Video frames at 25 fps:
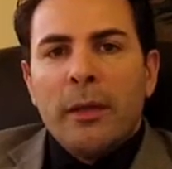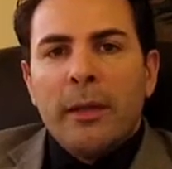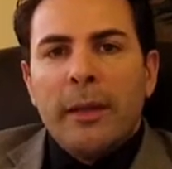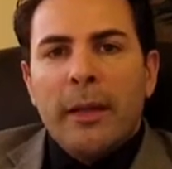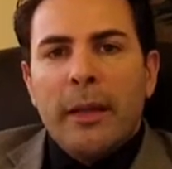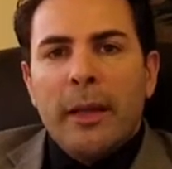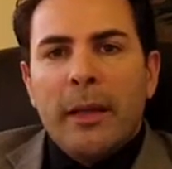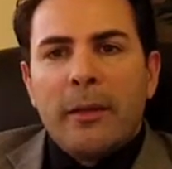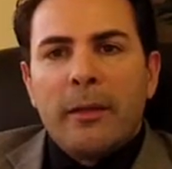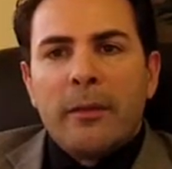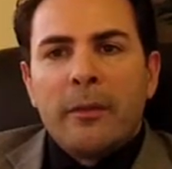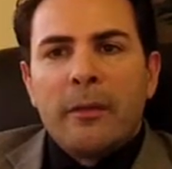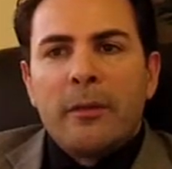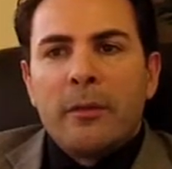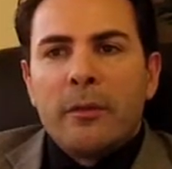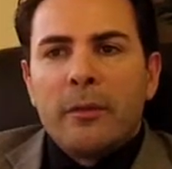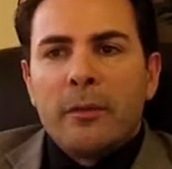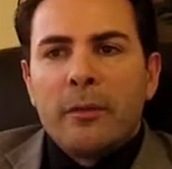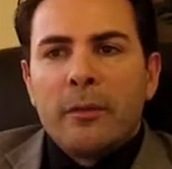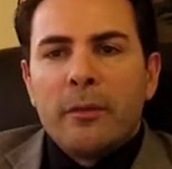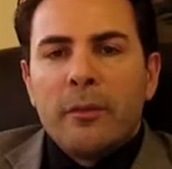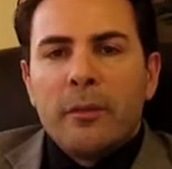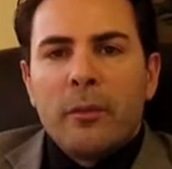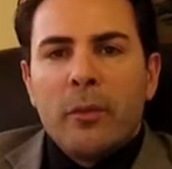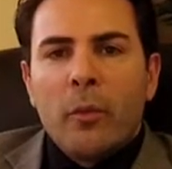that
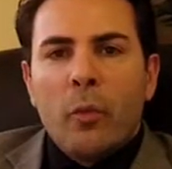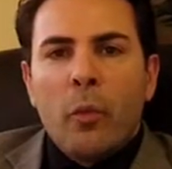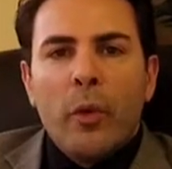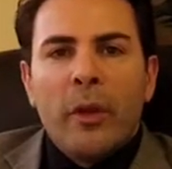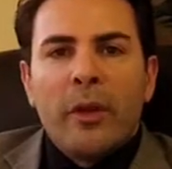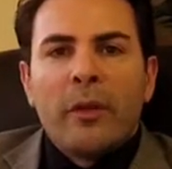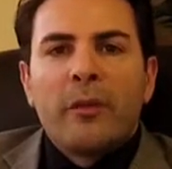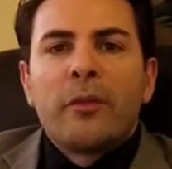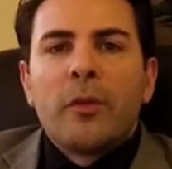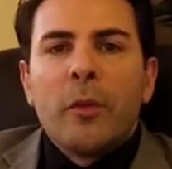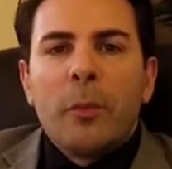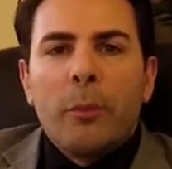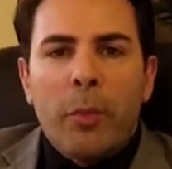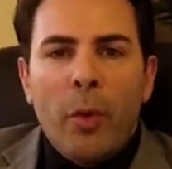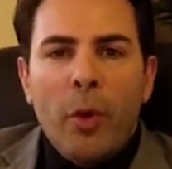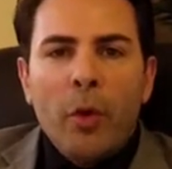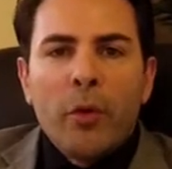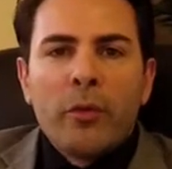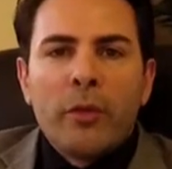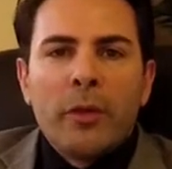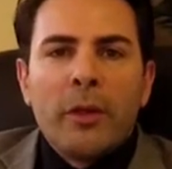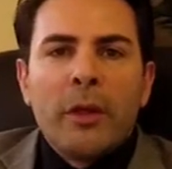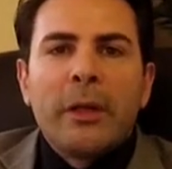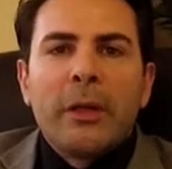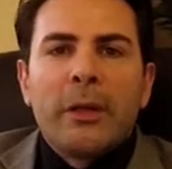will
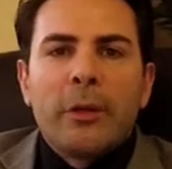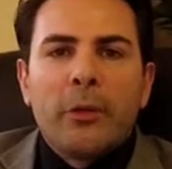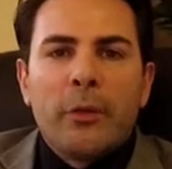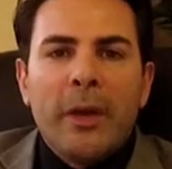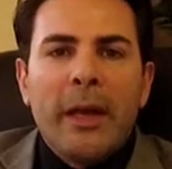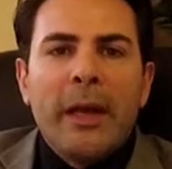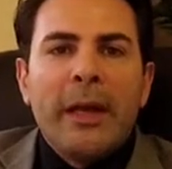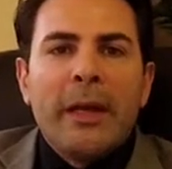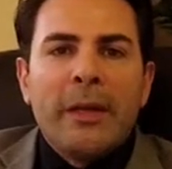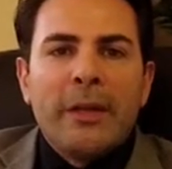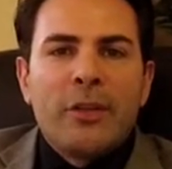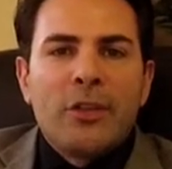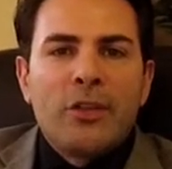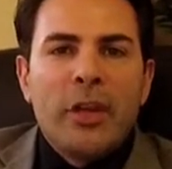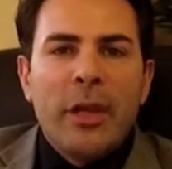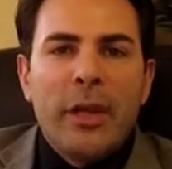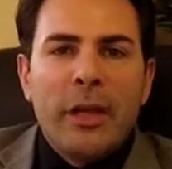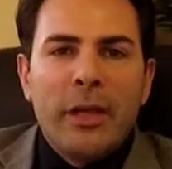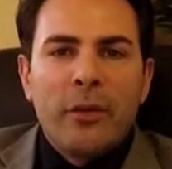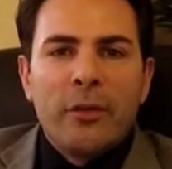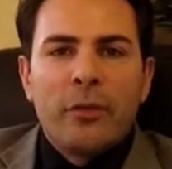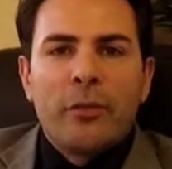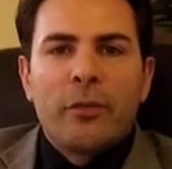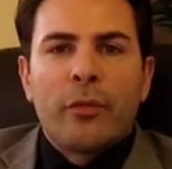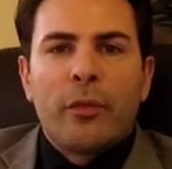supposedly create a
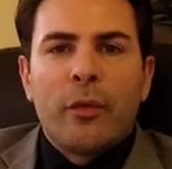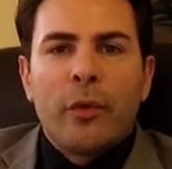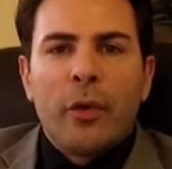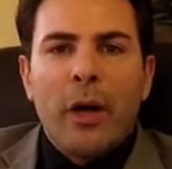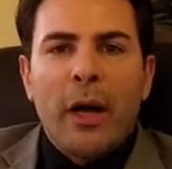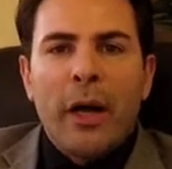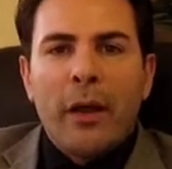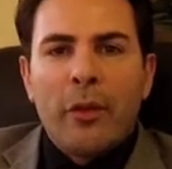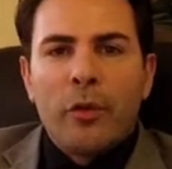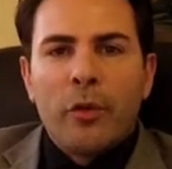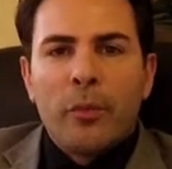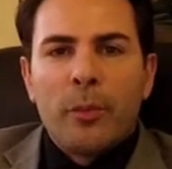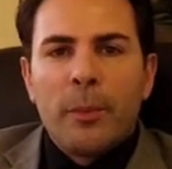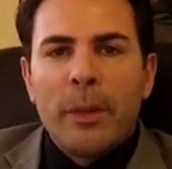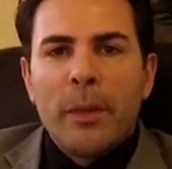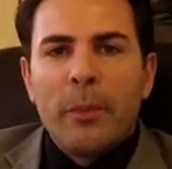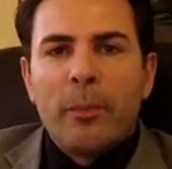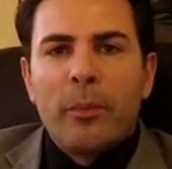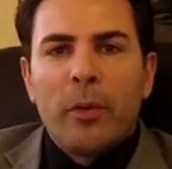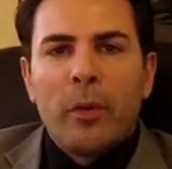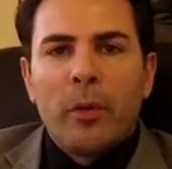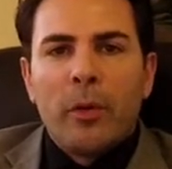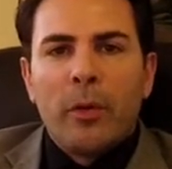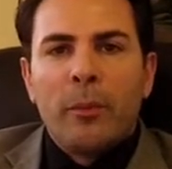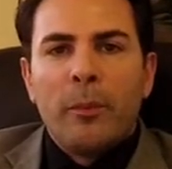change for other
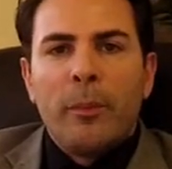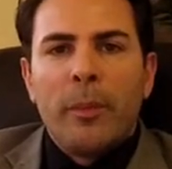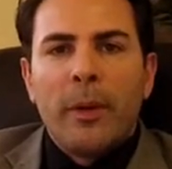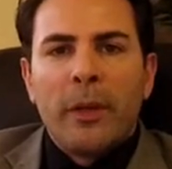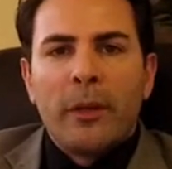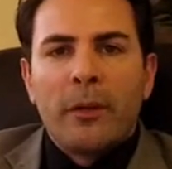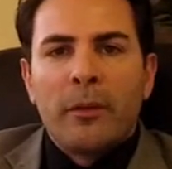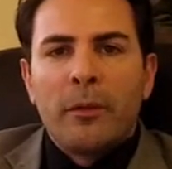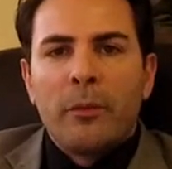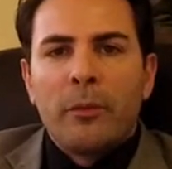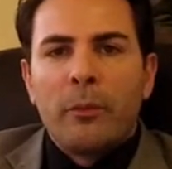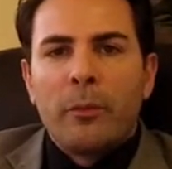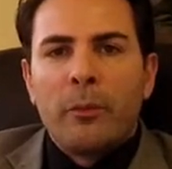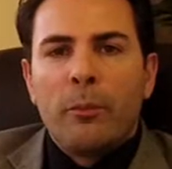people, but